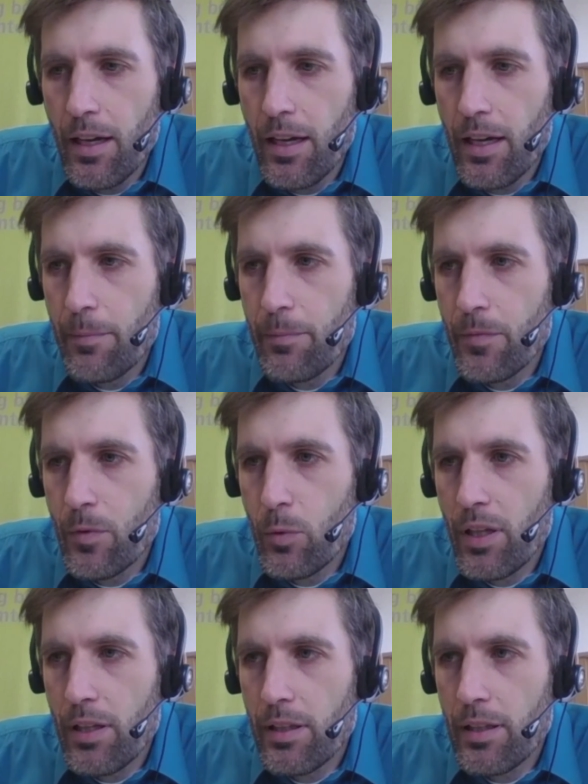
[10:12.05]

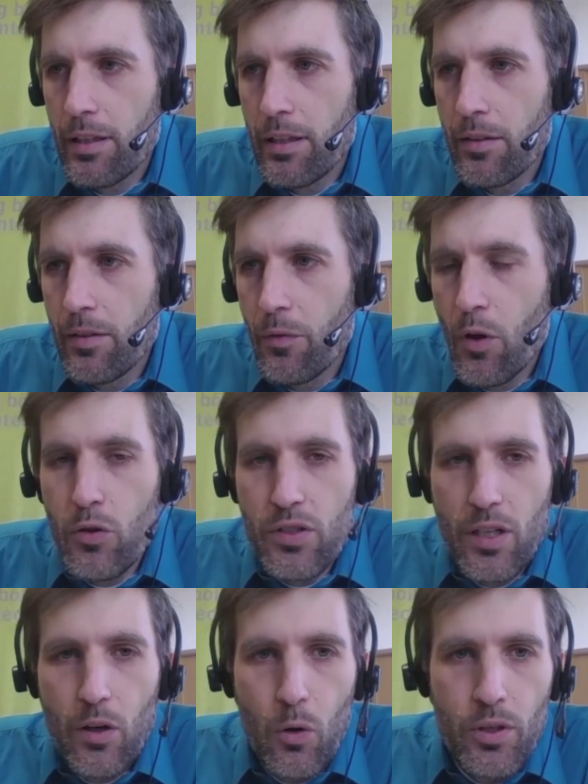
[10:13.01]
Well,
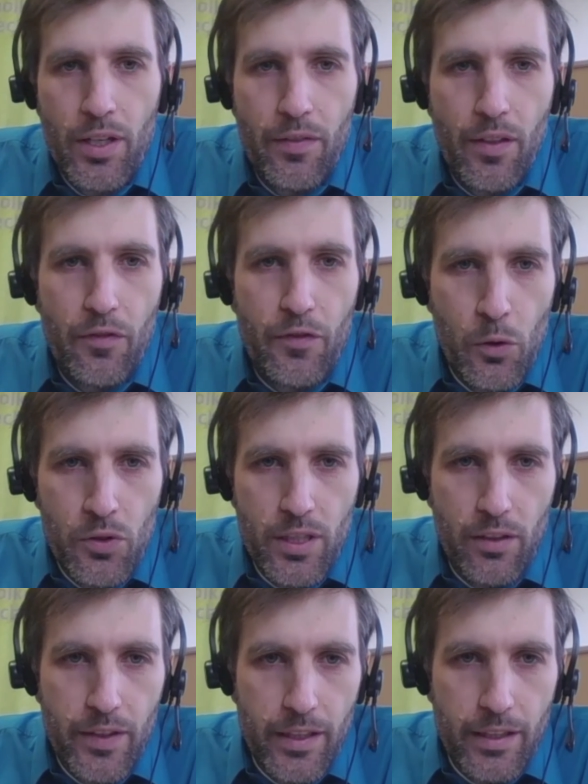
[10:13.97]
those are only the fuel
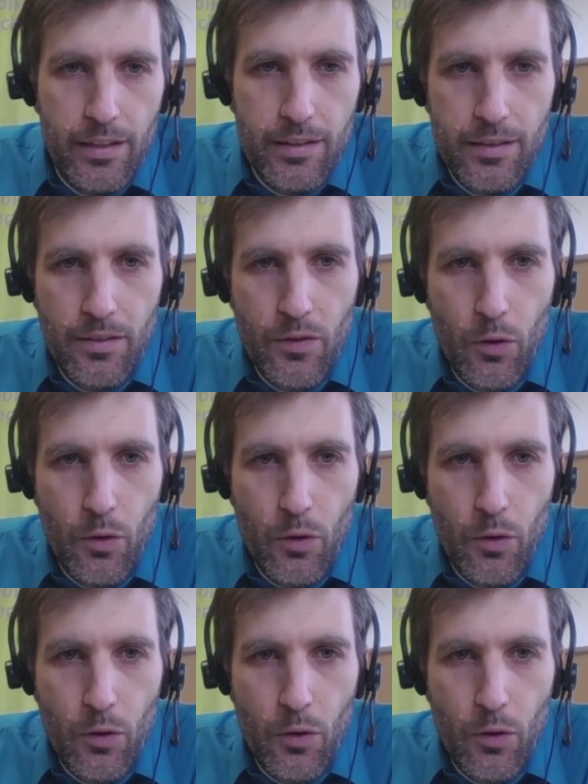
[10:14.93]
cell vehicles.